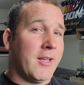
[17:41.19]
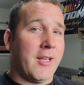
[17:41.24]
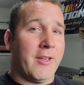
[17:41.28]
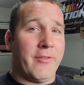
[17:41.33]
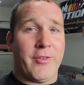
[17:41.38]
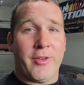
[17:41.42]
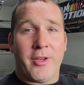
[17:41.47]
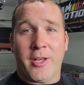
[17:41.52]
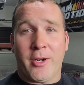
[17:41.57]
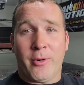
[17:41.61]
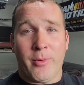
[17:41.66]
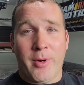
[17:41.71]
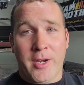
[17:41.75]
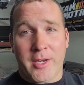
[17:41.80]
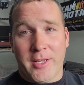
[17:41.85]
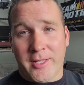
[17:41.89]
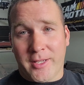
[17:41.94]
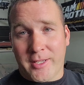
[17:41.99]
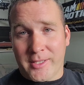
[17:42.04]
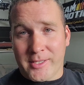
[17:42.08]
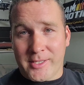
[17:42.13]
if you got to run
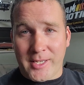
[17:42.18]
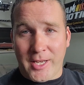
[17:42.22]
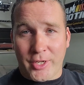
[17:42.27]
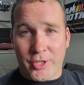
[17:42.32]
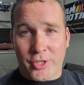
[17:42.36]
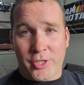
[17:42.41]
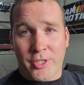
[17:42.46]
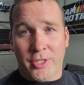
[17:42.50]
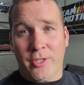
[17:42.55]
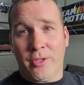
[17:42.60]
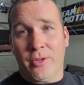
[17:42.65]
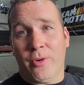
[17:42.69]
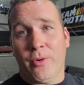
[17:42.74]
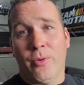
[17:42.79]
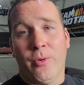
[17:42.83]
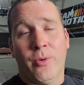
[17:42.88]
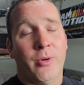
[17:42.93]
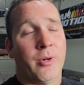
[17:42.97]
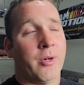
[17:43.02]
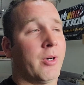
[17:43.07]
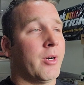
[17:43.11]
to the concession
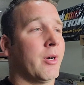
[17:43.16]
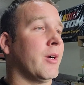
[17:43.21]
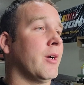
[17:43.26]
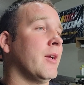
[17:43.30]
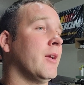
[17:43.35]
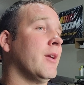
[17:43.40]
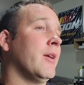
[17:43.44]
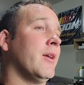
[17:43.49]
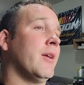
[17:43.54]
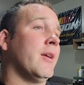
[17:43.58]
or